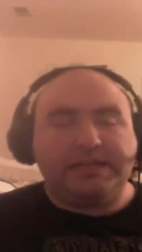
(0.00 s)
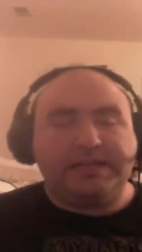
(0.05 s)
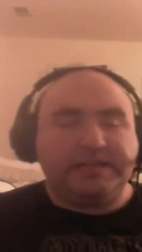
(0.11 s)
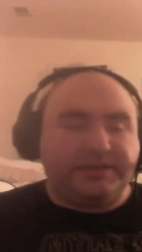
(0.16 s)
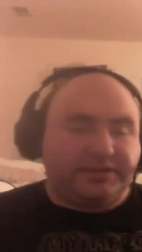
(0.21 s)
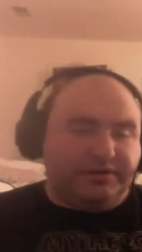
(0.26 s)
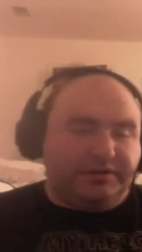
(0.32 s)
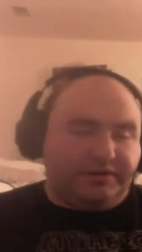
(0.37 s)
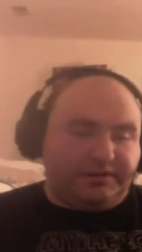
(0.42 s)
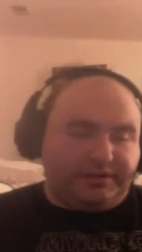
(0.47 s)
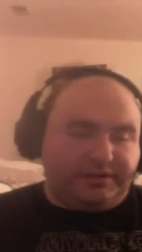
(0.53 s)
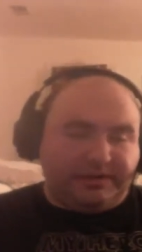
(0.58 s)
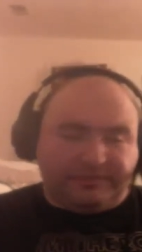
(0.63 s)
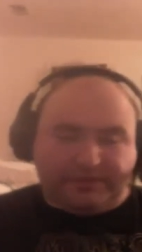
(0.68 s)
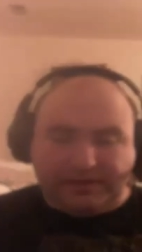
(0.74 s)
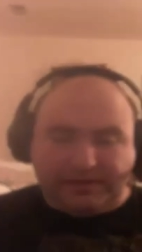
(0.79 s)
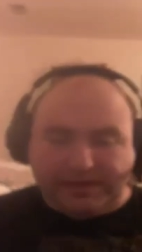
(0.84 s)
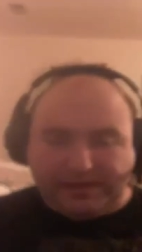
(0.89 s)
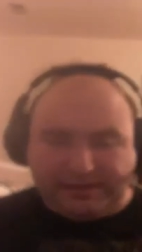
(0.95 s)
So yeah, I did show
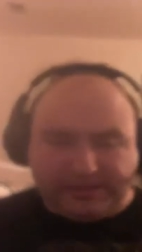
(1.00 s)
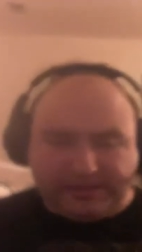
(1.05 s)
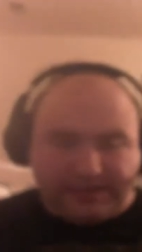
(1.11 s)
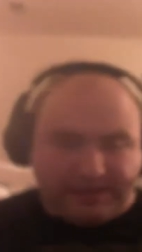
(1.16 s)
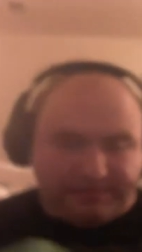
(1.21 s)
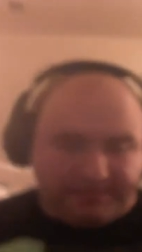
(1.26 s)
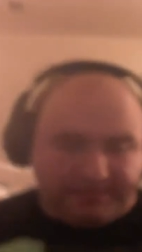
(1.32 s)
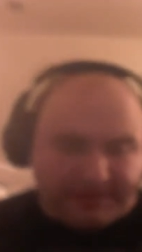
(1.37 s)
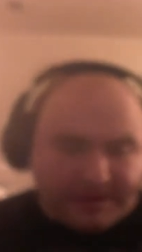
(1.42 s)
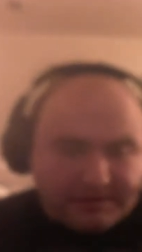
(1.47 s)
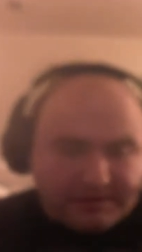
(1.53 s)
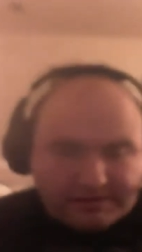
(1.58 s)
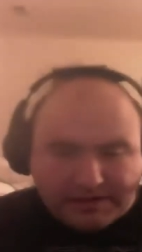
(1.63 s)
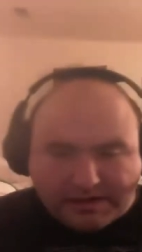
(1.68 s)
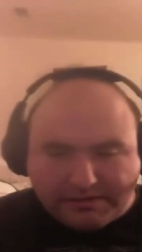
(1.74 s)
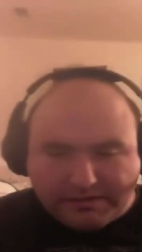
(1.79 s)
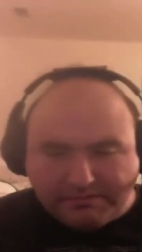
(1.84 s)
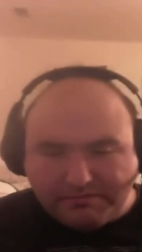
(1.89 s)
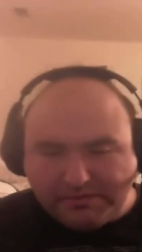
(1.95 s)
those off the last time, but
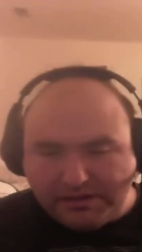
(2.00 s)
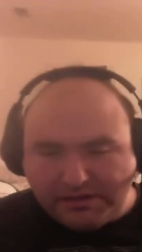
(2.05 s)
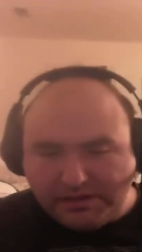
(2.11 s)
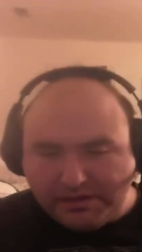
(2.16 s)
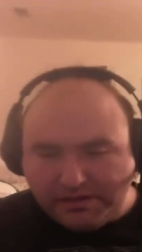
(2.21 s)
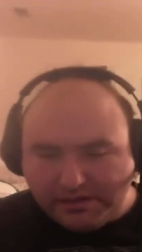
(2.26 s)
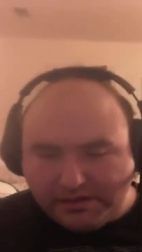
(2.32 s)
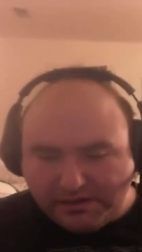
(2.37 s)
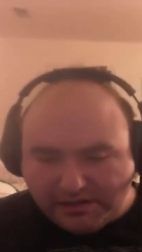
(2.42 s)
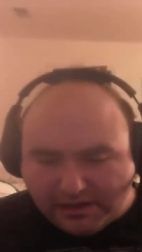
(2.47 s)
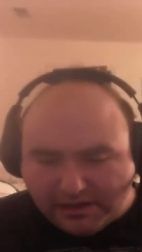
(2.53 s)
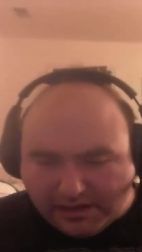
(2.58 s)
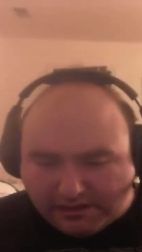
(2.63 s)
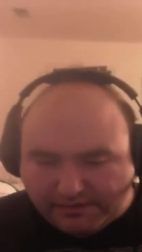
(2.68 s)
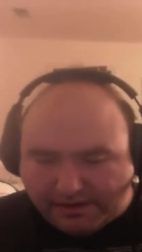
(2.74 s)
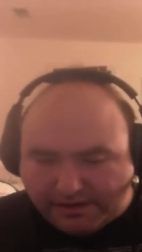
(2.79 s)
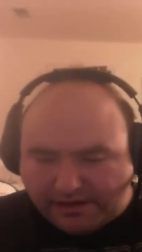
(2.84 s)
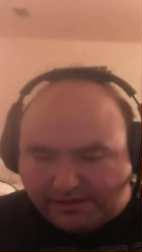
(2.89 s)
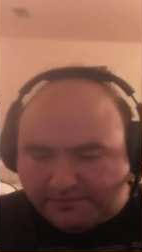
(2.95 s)
alright.
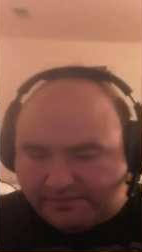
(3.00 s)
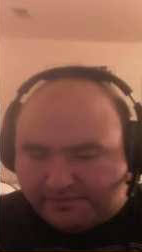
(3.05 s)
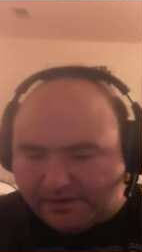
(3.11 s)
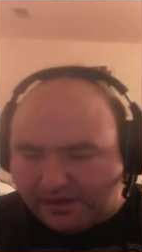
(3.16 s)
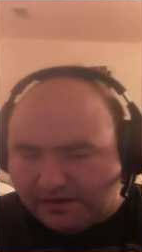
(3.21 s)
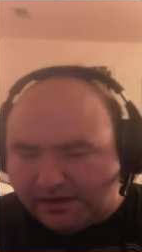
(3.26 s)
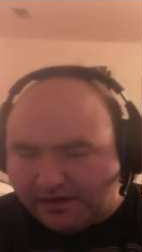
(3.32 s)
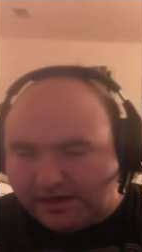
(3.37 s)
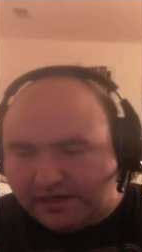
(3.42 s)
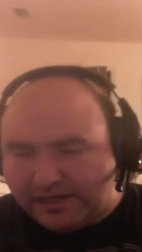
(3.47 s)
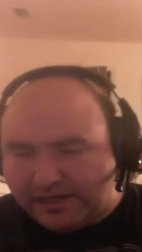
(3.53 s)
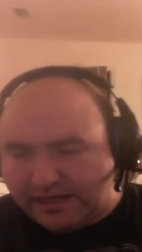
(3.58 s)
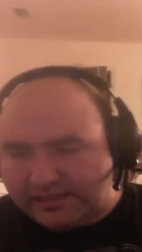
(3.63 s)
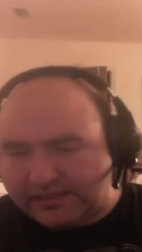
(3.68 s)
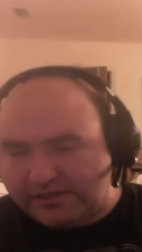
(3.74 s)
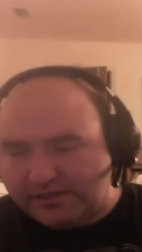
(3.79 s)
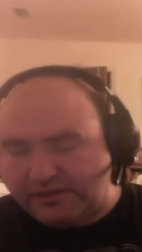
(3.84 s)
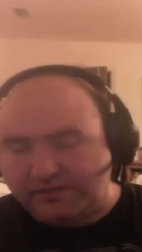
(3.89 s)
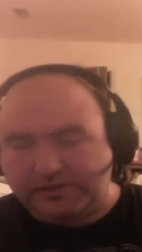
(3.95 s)

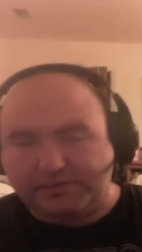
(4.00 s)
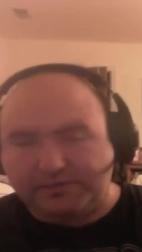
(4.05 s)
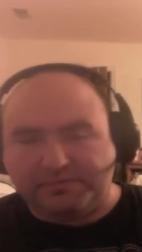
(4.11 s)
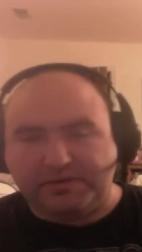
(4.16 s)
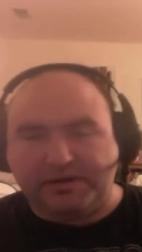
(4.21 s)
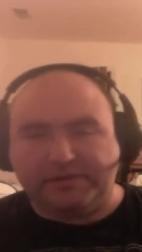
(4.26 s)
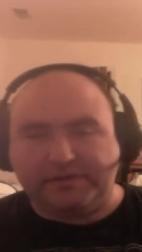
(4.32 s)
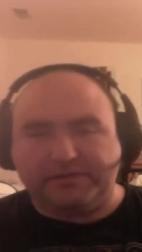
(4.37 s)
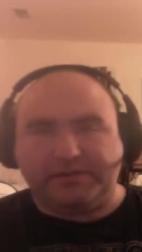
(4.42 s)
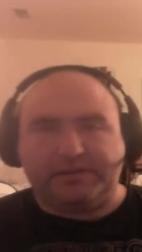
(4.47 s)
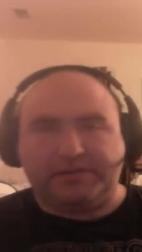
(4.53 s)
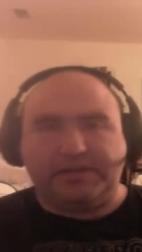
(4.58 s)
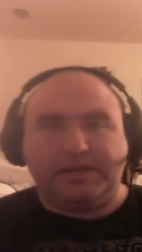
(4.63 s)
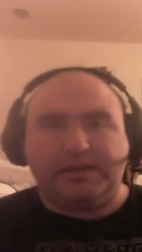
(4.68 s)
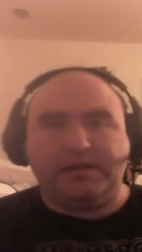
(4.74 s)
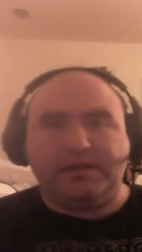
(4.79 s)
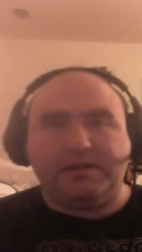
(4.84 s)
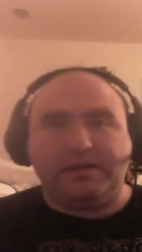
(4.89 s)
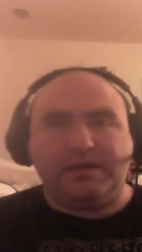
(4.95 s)
Alright, that's another surprise
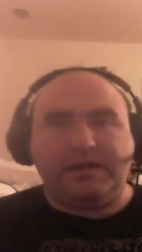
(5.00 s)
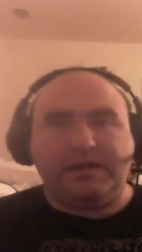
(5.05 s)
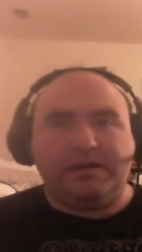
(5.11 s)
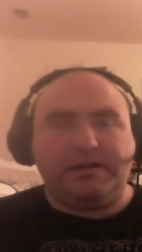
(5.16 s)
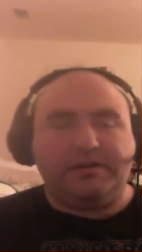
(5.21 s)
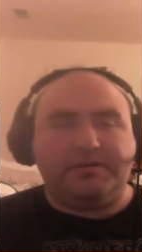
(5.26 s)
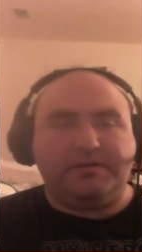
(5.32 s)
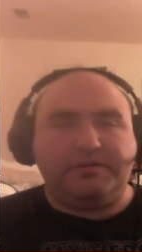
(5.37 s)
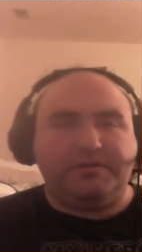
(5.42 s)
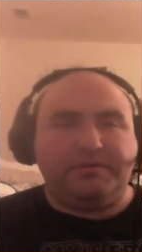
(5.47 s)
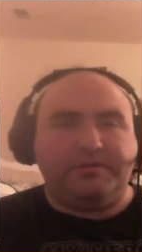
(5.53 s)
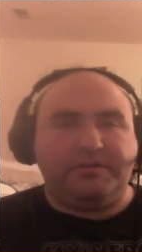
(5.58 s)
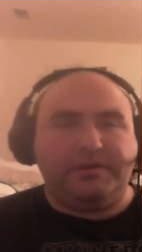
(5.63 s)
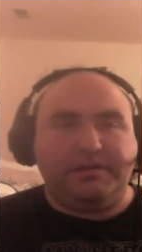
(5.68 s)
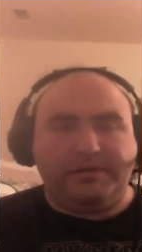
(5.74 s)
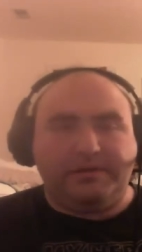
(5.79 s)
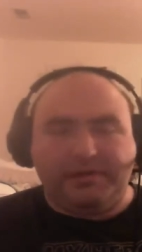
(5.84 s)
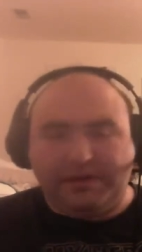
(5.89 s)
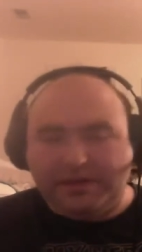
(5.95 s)
right there. Alright,
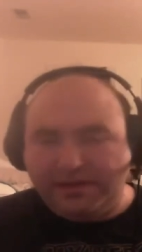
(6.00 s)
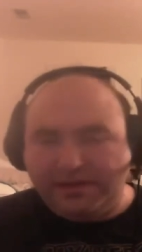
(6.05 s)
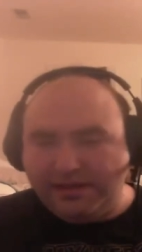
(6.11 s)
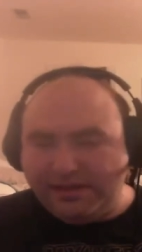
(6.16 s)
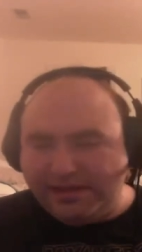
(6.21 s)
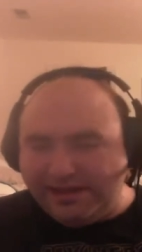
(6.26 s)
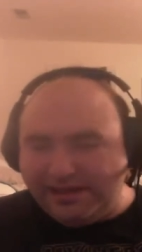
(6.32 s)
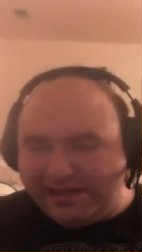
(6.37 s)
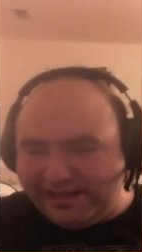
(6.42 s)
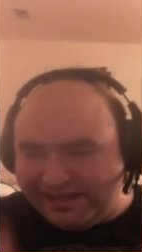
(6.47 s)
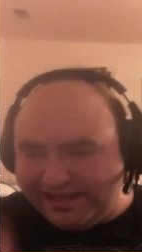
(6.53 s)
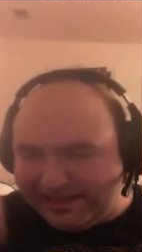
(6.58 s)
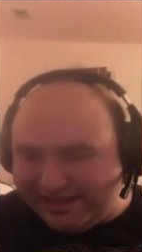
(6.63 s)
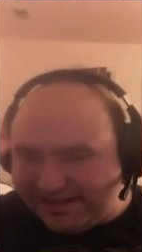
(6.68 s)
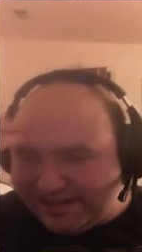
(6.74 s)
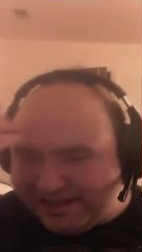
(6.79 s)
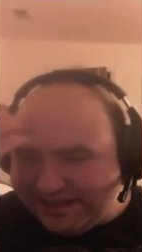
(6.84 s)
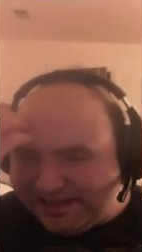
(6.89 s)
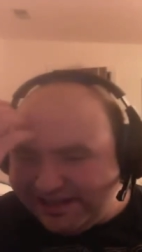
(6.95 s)
cool, alright.
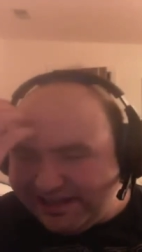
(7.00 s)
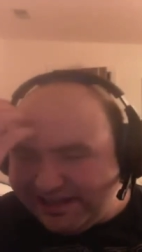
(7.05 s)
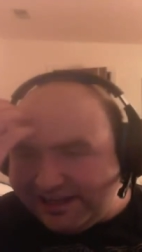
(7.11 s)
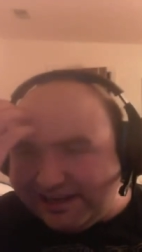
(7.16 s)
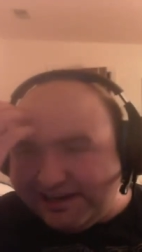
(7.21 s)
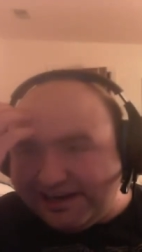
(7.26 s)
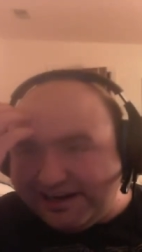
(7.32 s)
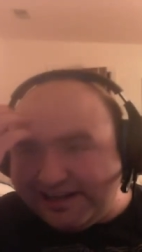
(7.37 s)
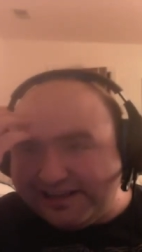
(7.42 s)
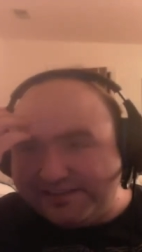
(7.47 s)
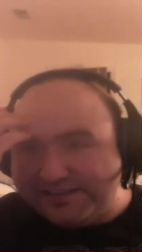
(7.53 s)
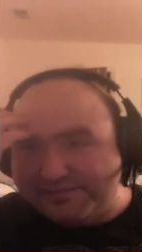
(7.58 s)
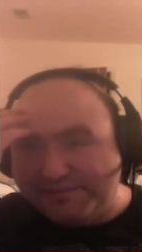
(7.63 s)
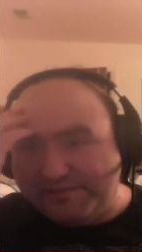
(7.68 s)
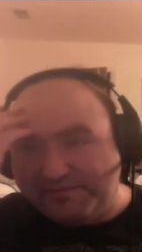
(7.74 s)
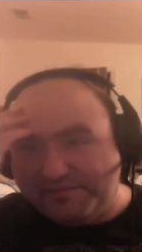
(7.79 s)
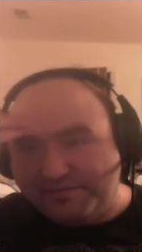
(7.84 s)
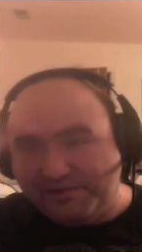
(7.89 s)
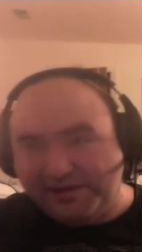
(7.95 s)
Alright,
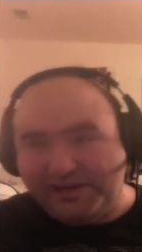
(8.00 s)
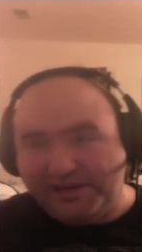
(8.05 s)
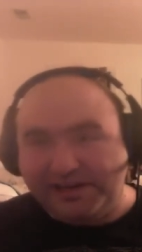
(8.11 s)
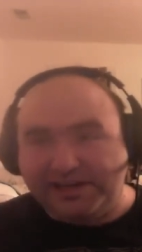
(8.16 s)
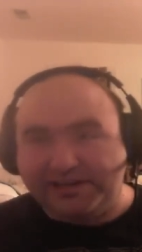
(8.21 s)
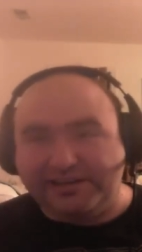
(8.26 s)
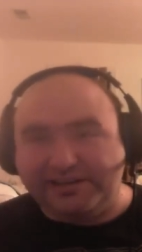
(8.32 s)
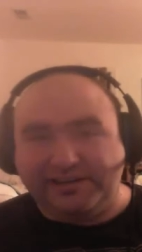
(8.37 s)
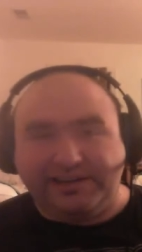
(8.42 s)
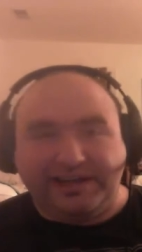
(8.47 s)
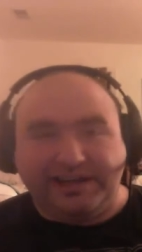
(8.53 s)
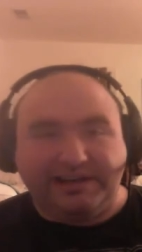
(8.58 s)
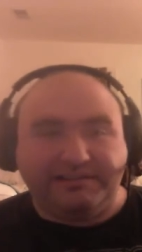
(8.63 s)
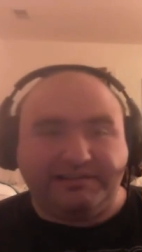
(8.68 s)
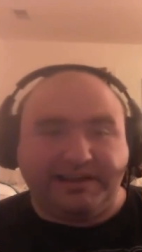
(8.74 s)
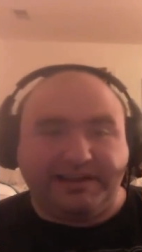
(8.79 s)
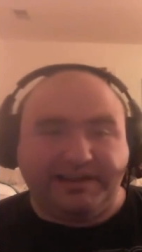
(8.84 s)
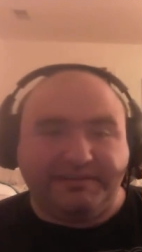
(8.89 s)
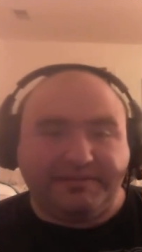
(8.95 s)
that was pretty funny, not gonna
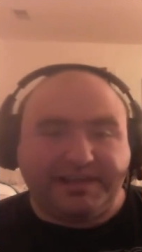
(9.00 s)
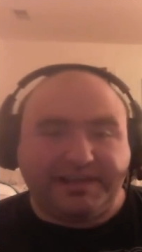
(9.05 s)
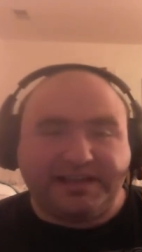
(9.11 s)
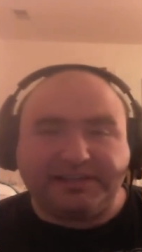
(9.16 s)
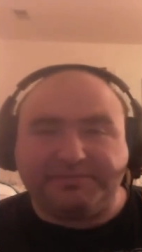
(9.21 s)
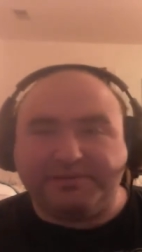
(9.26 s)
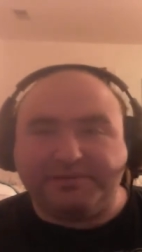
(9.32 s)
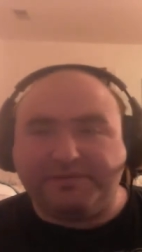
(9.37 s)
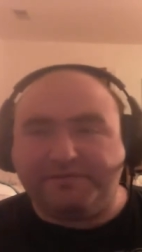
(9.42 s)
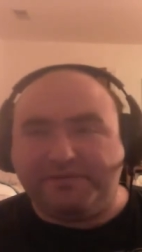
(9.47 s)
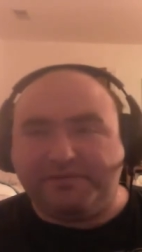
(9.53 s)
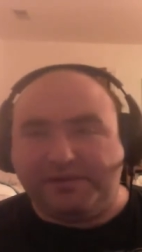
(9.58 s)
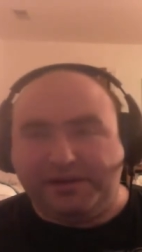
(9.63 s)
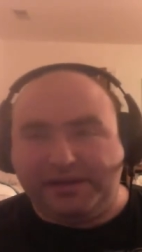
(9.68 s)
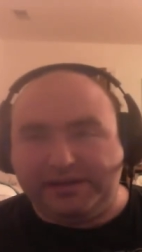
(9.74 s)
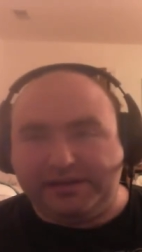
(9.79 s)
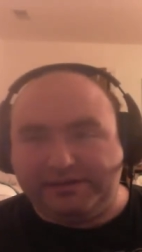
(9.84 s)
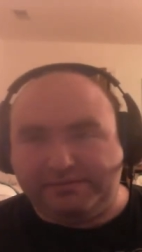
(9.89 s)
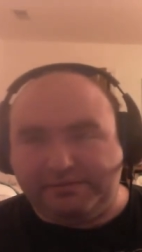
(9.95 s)
lie. Okay, that was pretty
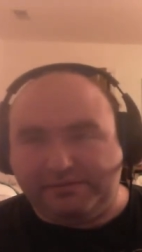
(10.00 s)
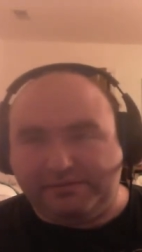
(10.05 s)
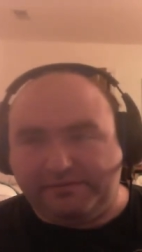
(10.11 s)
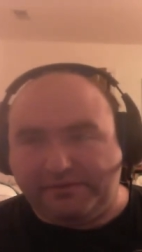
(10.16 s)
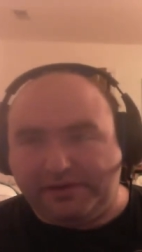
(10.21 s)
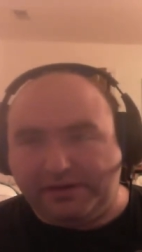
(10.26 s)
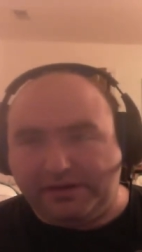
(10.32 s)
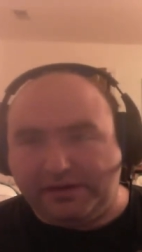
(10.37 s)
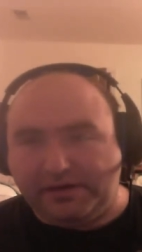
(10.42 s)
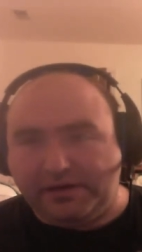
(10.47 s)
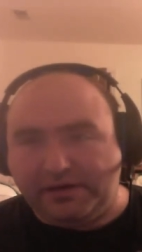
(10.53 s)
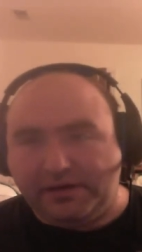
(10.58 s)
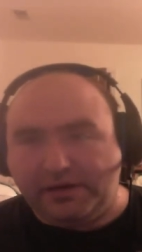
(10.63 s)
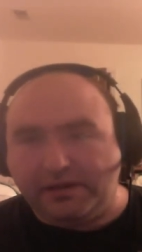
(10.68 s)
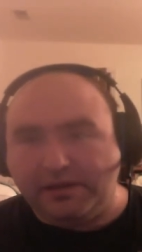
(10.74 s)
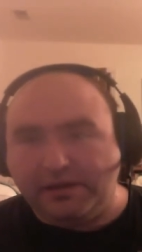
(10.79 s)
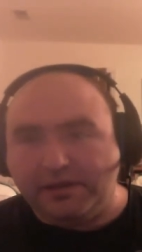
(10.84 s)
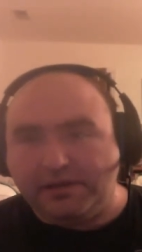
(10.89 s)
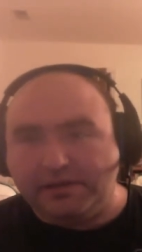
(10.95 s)
funny.
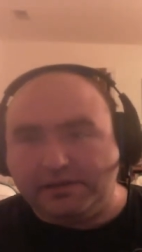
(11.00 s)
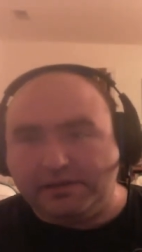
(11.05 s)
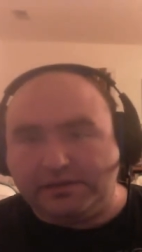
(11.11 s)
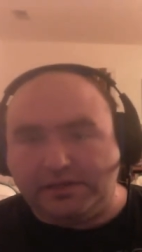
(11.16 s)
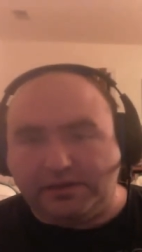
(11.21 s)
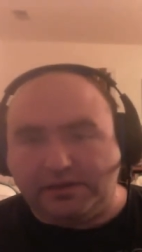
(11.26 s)
Alright.